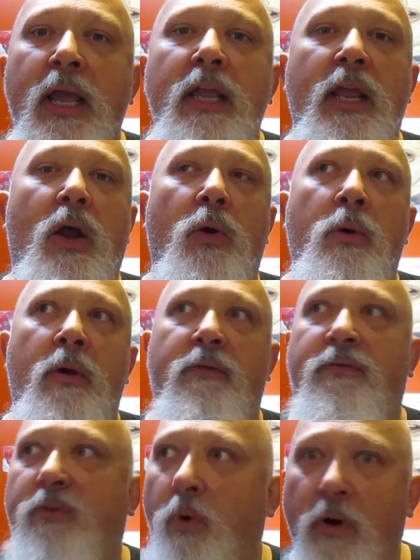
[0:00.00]
You know,
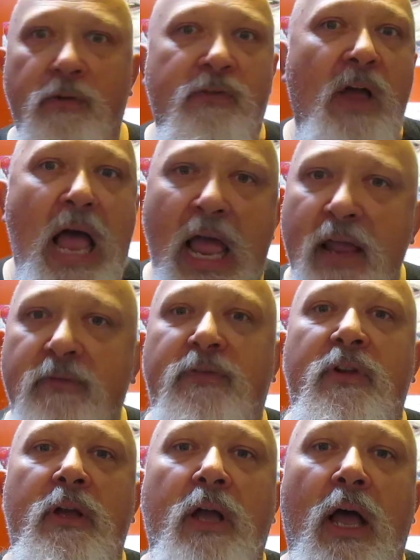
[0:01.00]
4 or 5.